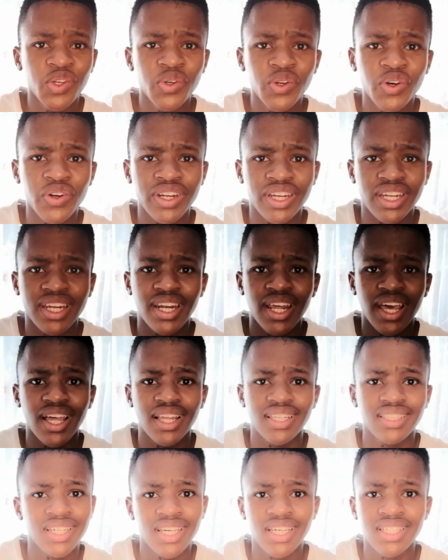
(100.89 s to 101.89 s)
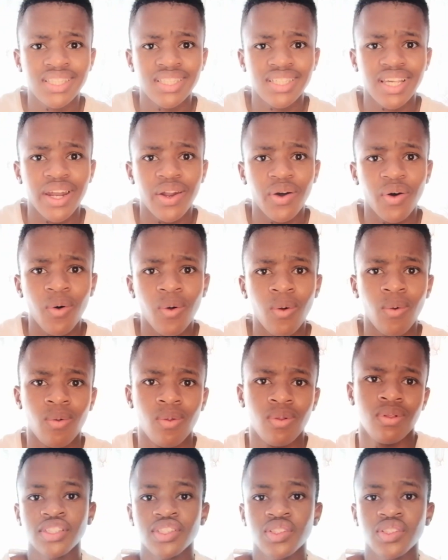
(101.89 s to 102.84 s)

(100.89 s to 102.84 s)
you don't need tests at all.